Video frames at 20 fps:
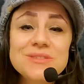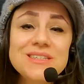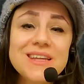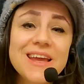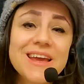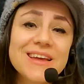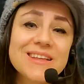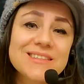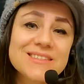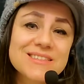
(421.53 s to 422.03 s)

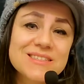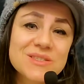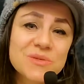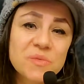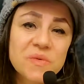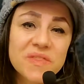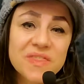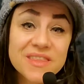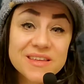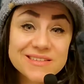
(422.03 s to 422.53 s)
dance
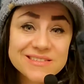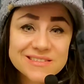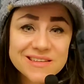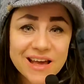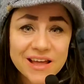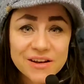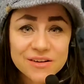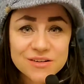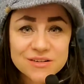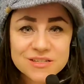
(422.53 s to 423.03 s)
with this
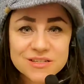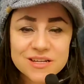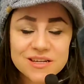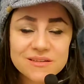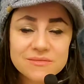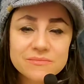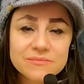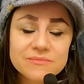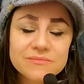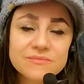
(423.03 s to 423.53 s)

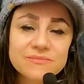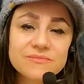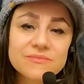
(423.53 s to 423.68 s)
energy.